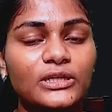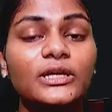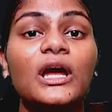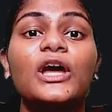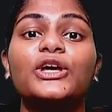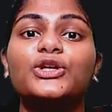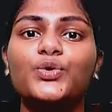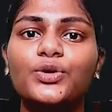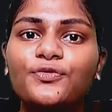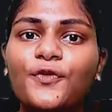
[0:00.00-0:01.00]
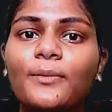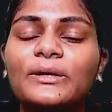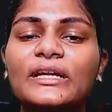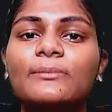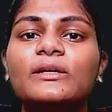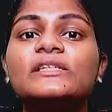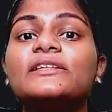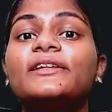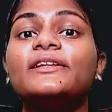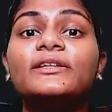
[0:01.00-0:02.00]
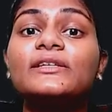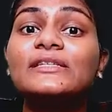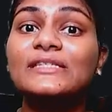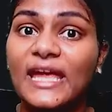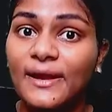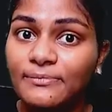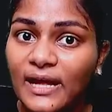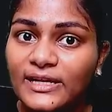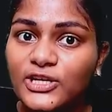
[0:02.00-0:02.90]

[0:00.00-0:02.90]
uniformity means that they're in the same direction